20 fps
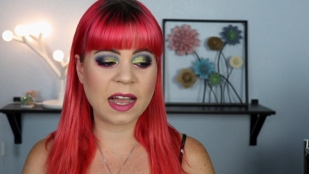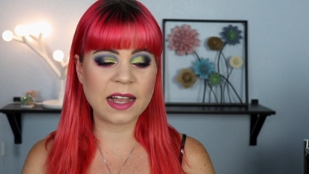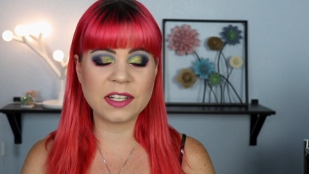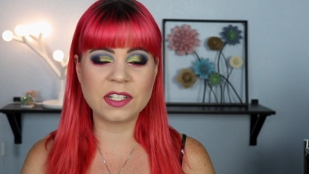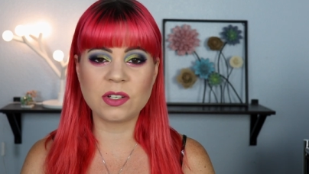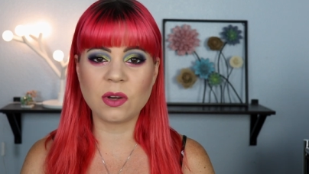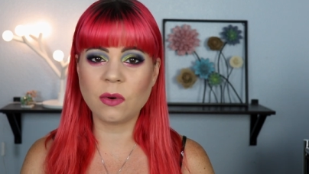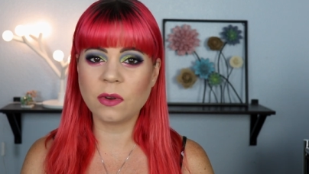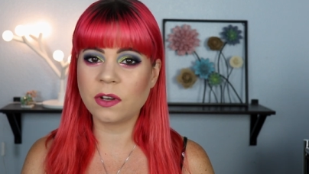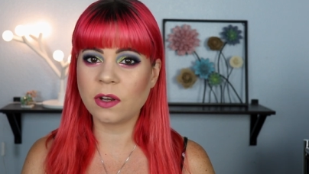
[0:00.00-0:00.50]
I
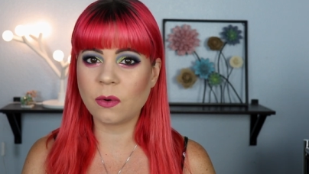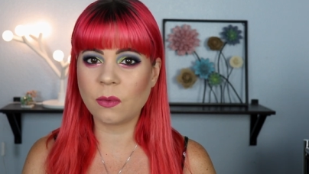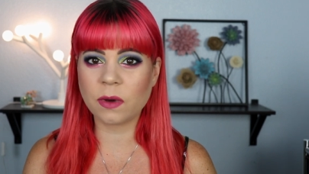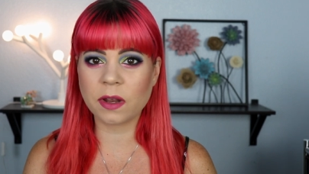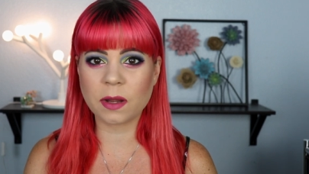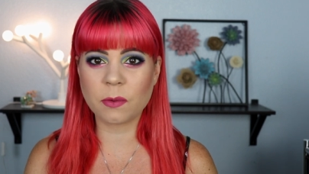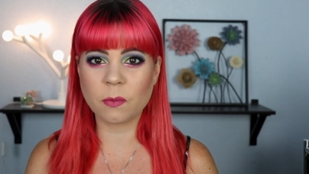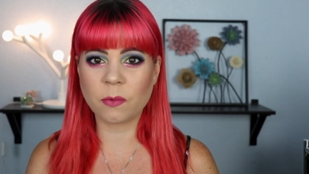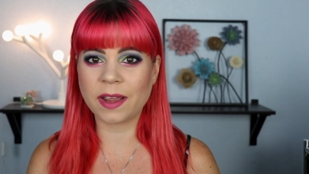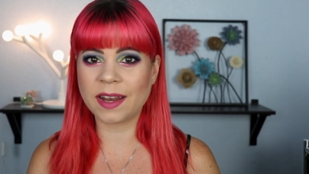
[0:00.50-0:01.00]
don't know
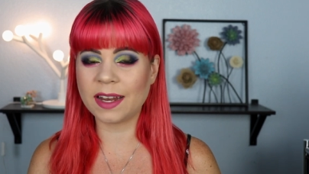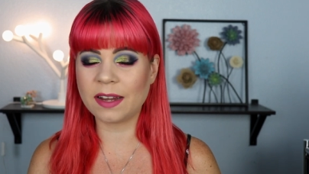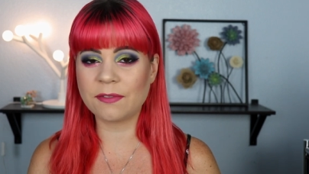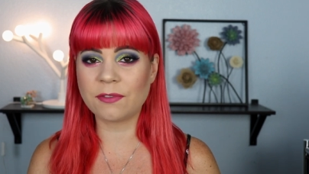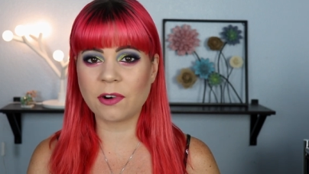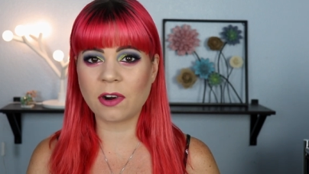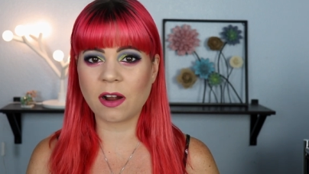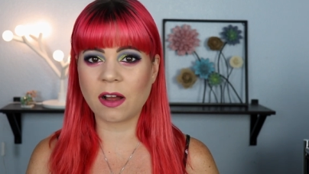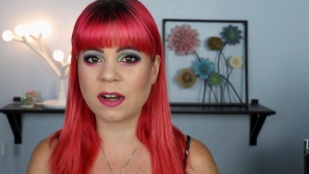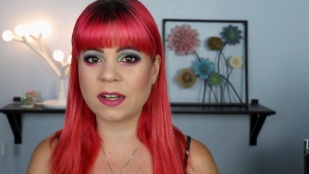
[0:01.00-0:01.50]
what I'm
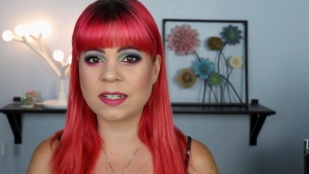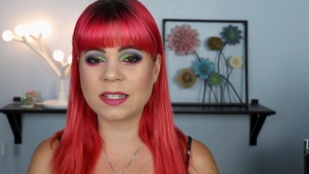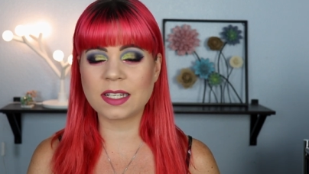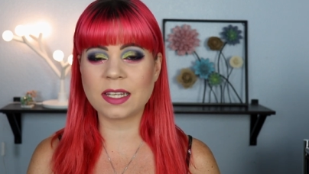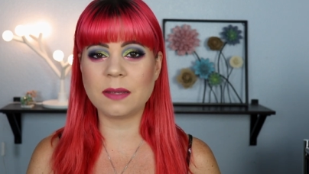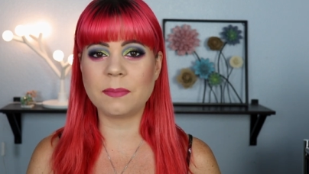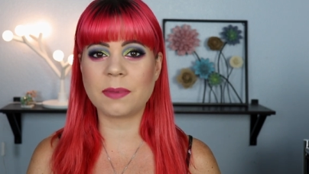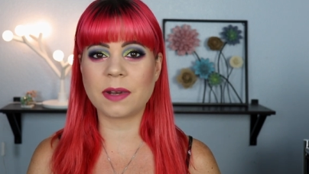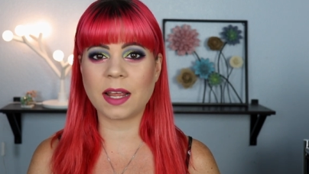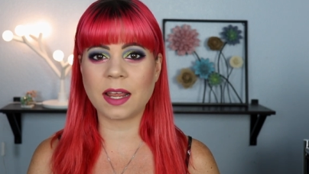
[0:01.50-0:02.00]
waiting for,
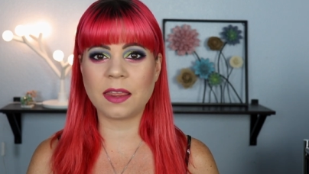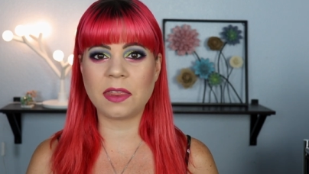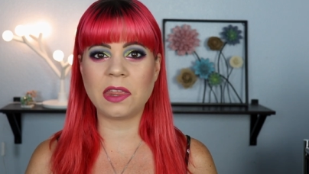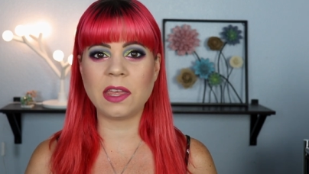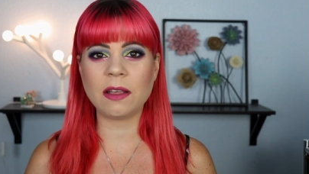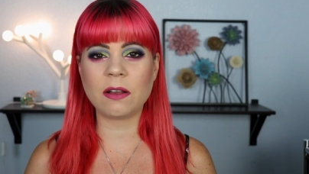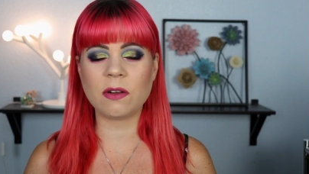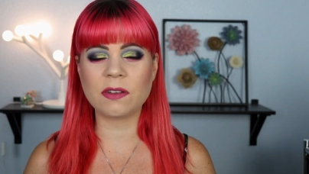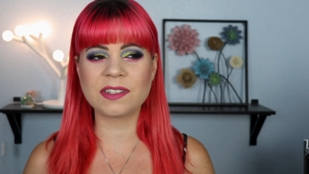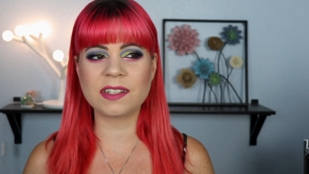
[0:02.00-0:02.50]
honestly, but I
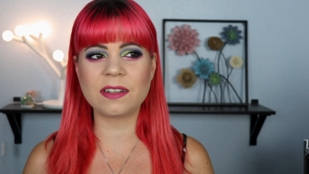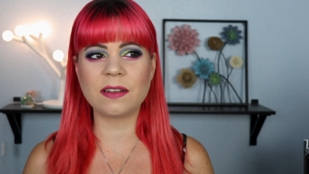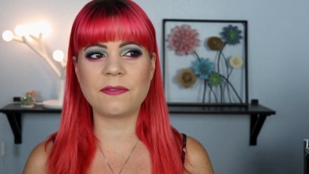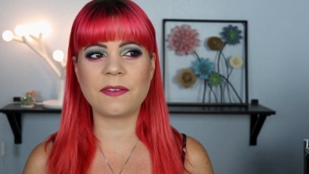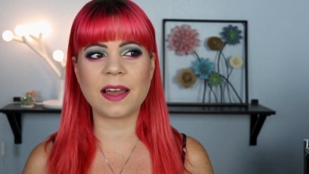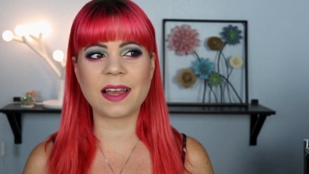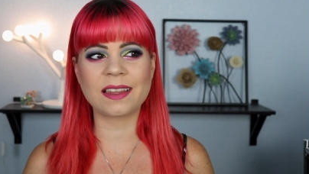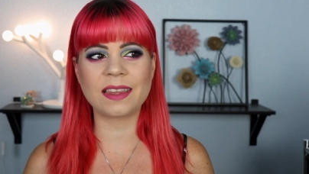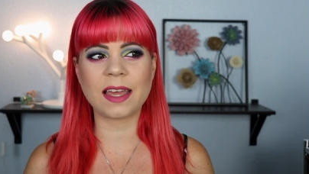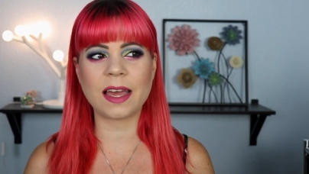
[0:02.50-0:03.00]
think also the
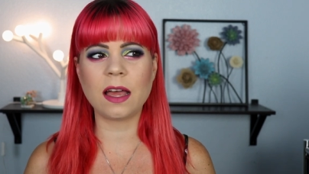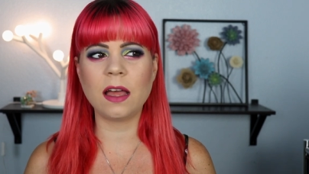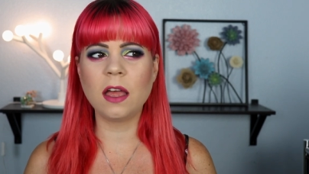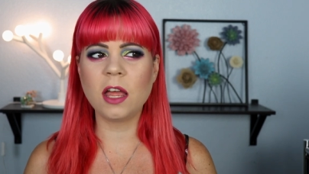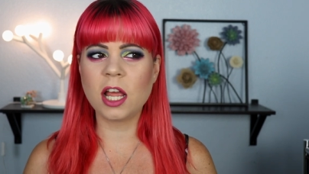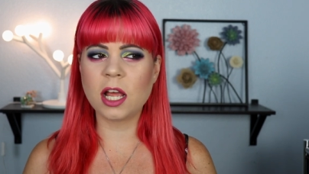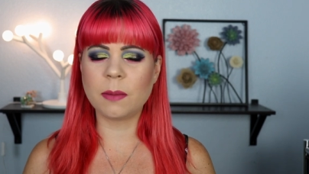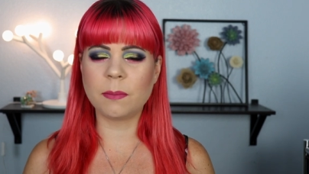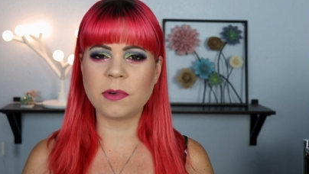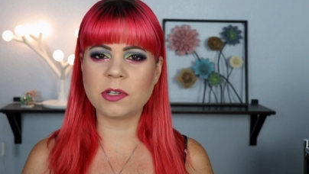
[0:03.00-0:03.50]
fact that
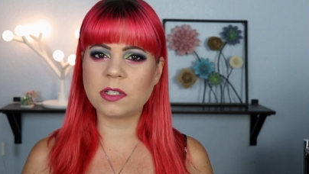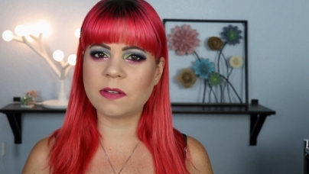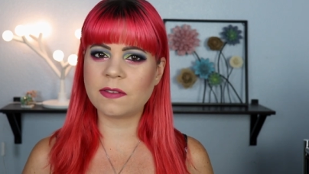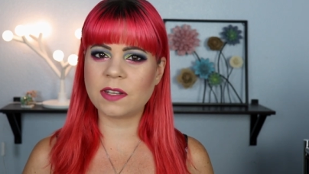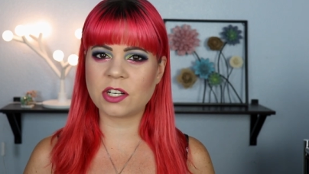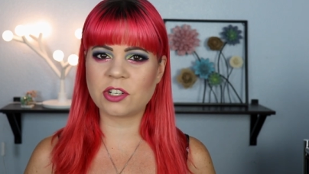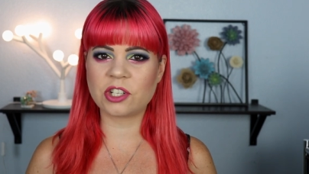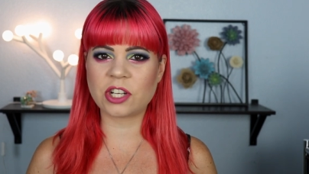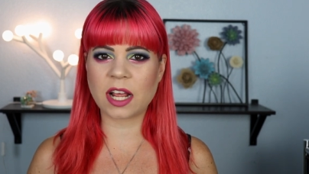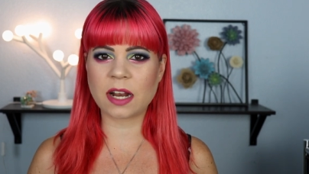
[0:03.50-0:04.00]
most of
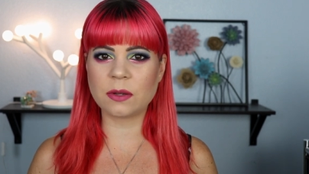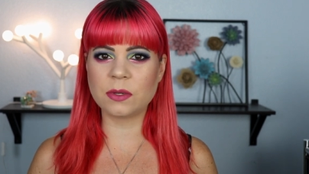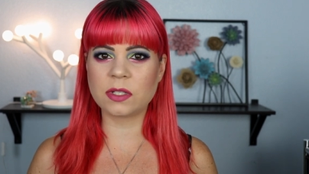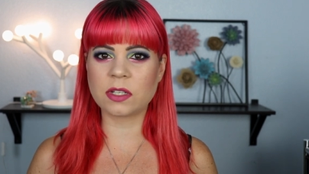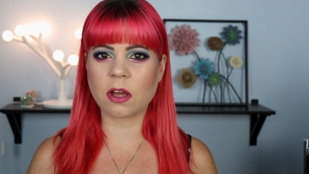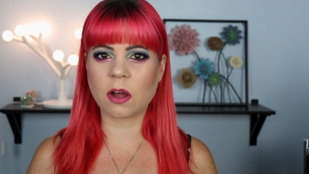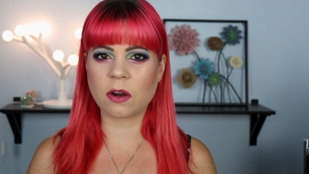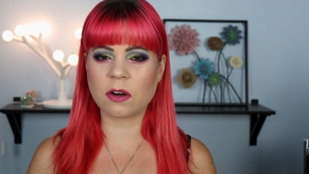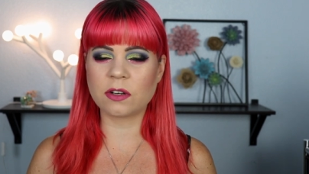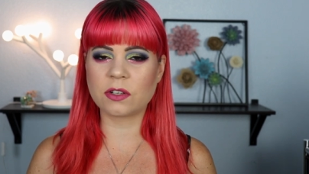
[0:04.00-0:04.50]
their
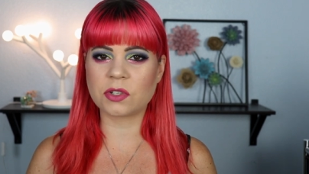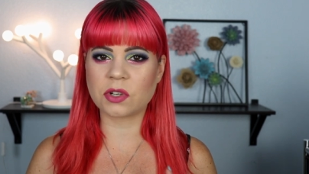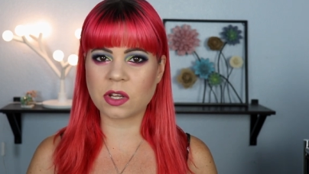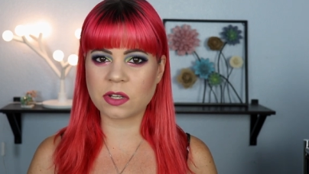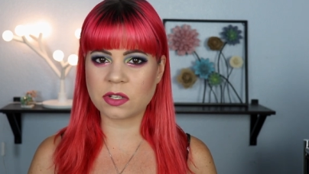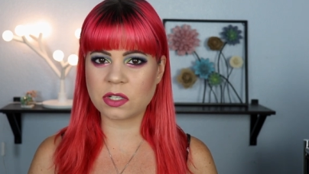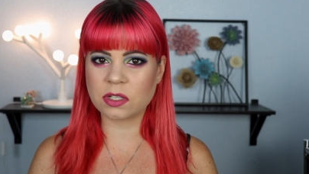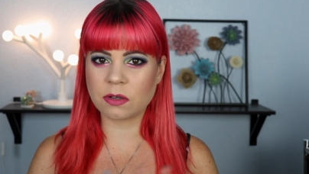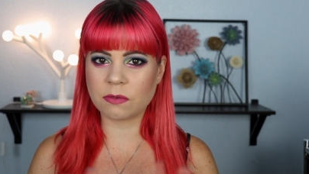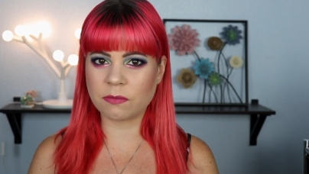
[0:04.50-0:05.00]
shadows are
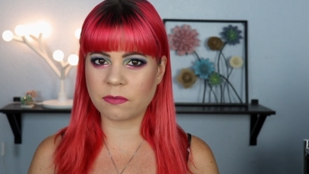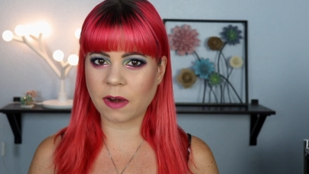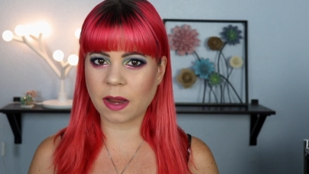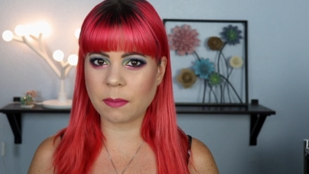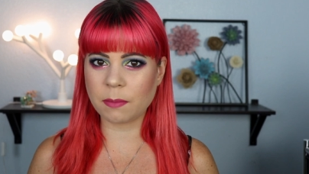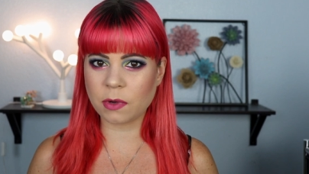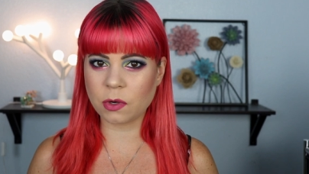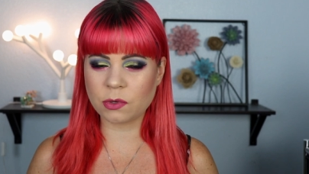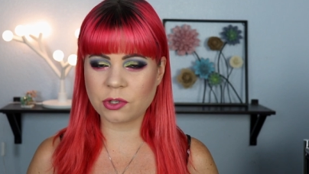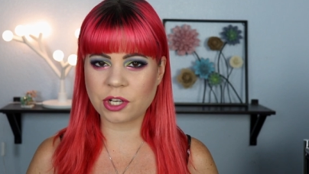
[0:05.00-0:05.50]
just
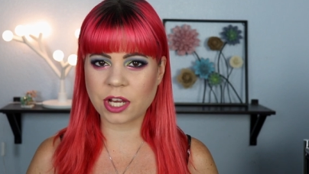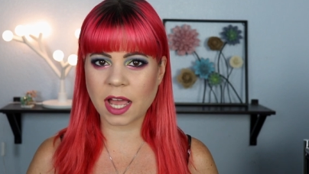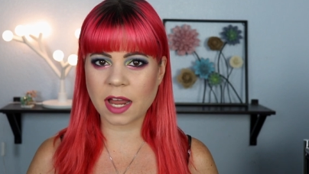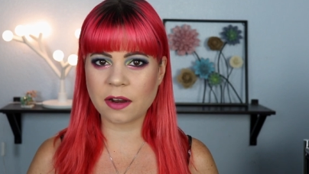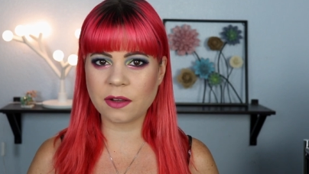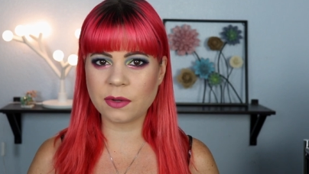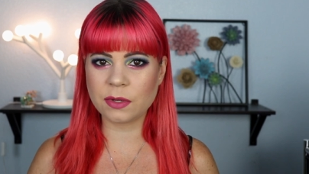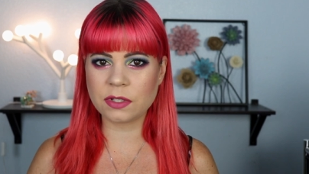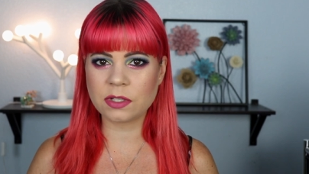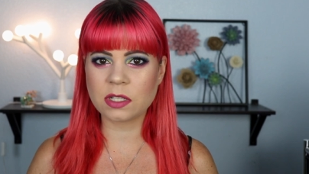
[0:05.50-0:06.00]
rainbow
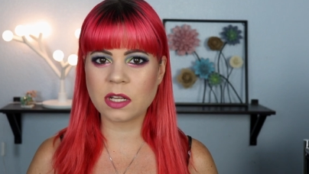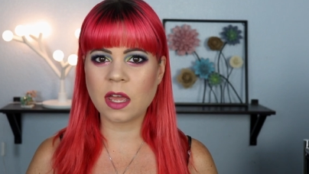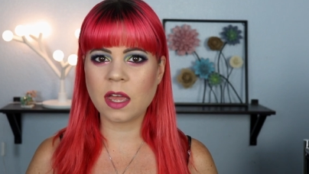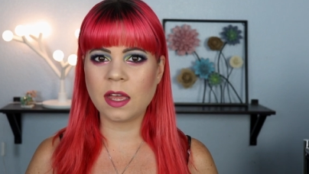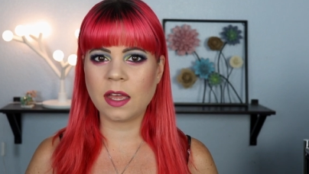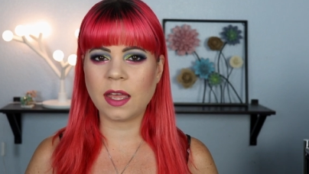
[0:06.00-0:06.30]
shadows,